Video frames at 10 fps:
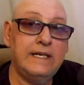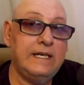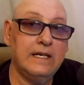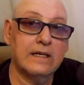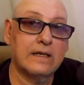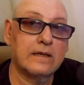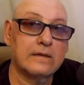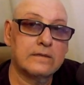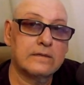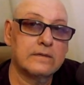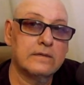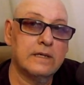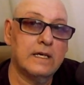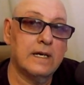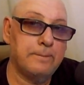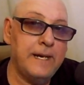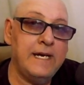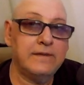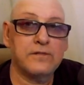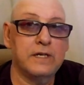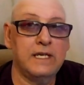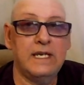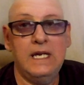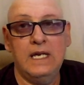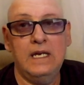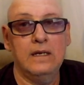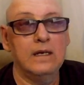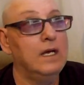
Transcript: here on Paint 3D